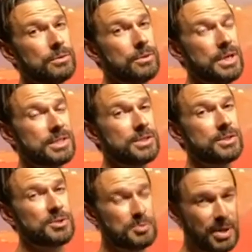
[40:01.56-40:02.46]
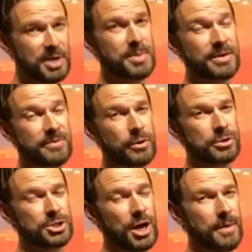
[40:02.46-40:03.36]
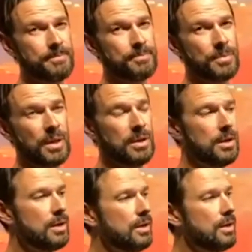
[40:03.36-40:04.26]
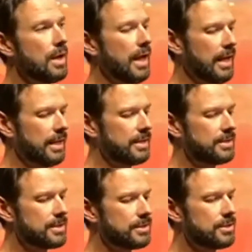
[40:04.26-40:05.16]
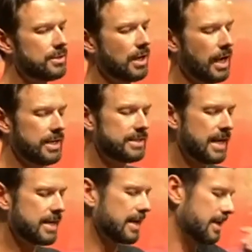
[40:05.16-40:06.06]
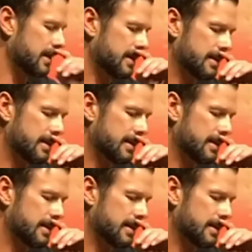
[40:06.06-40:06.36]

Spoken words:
It's supplied by Photoshop, and I had taken